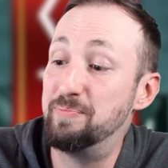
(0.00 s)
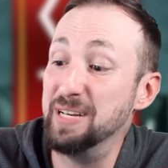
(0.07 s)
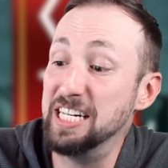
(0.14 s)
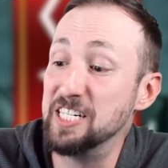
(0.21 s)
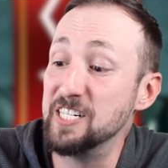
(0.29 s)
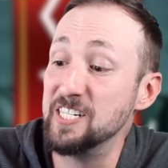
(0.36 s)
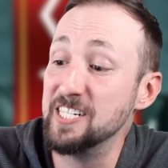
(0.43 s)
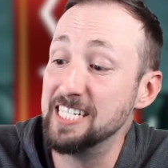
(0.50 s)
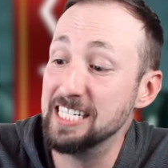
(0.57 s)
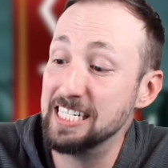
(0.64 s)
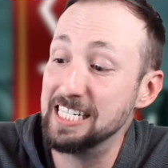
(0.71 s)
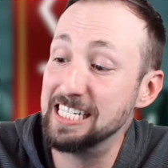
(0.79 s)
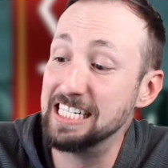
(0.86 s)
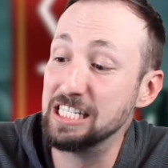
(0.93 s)
bitter
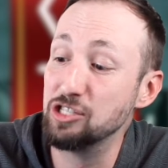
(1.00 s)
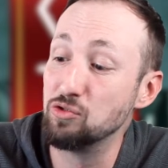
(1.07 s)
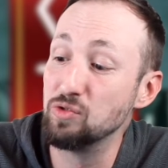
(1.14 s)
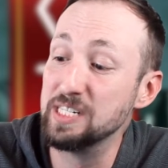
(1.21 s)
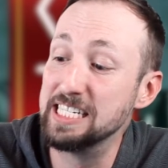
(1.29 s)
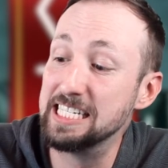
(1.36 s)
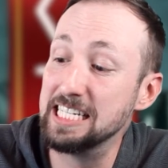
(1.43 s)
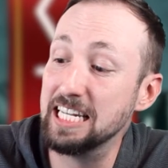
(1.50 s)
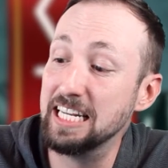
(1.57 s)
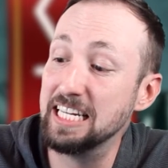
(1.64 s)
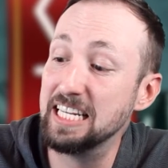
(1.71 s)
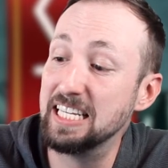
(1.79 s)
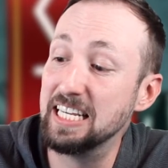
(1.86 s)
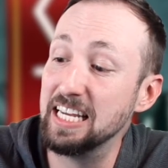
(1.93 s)
at the recently
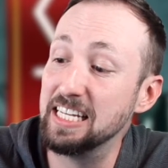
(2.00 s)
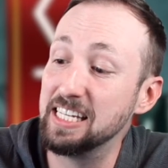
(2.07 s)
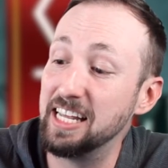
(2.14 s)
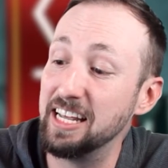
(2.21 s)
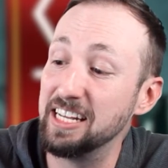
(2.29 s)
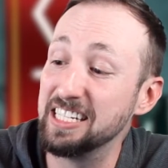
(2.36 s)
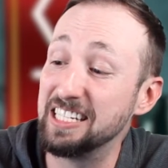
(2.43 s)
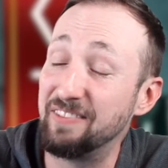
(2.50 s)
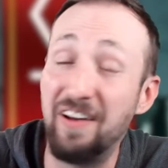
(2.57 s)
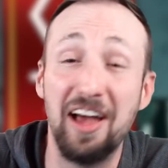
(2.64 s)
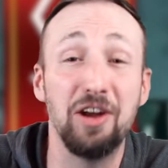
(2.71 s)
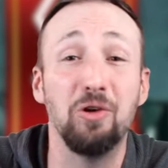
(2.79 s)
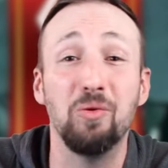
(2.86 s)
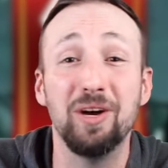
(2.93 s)
deceased king's
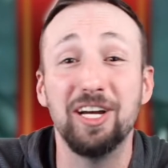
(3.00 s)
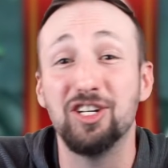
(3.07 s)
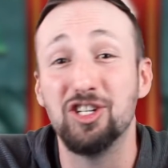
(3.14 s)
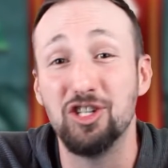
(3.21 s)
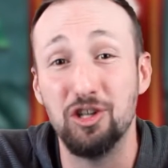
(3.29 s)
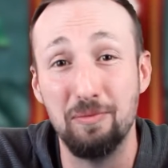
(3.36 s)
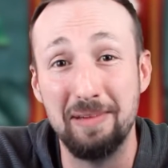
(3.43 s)
final wish to